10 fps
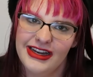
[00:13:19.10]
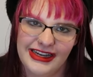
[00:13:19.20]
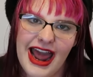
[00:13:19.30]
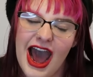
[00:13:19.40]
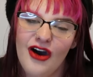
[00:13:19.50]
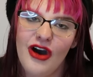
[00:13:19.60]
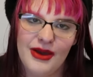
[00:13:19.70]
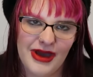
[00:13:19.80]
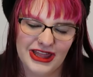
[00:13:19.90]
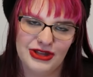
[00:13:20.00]
now
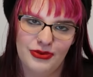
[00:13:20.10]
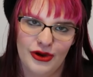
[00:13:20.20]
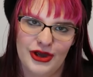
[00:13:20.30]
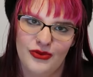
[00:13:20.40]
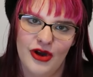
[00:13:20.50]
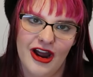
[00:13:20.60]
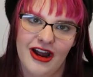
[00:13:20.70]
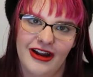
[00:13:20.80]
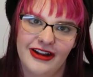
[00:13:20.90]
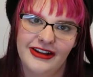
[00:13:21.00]
I'm at the point
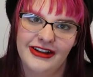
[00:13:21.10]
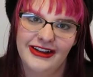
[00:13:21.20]
where